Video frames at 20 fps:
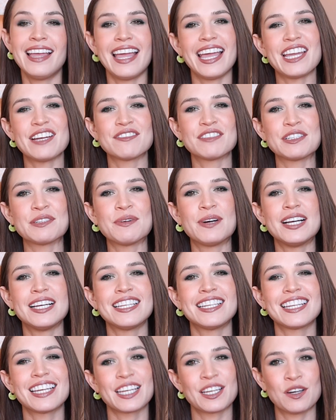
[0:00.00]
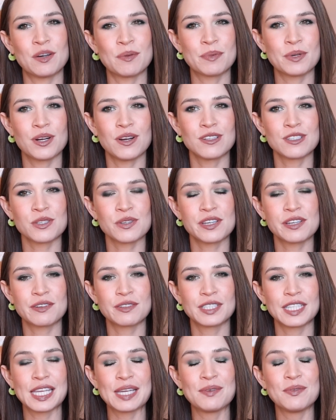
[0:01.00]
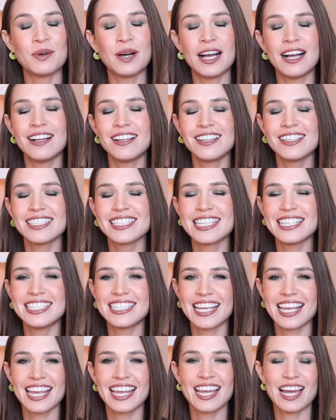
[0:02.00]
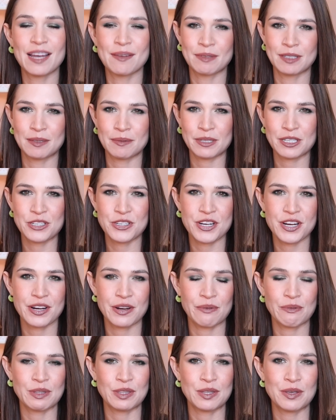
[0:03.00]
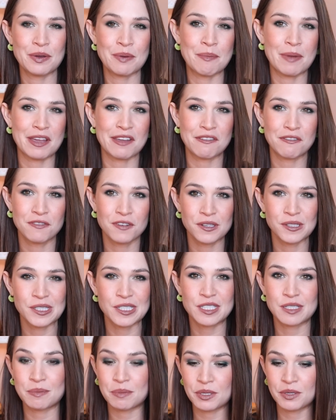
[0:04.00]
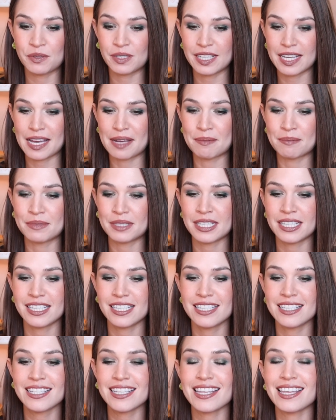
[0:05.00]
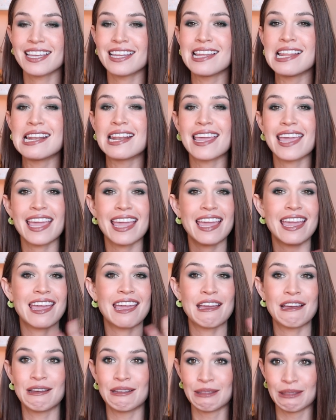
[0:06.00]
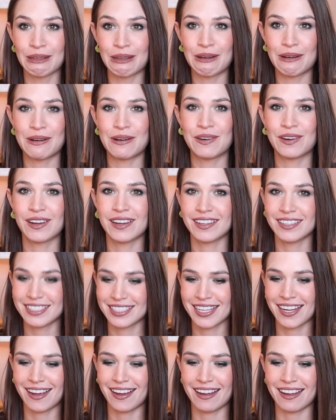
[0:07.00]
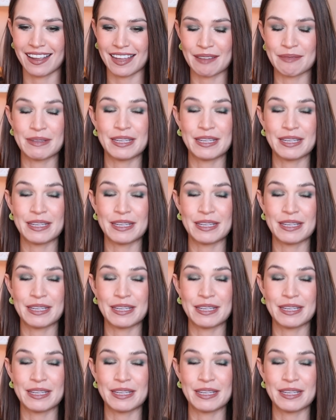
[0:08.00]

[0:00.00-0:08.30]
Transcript: Hey everyone, I hope you're all doing really well. Today I'm gonna to be sharing with you my first beauty empties in a long time.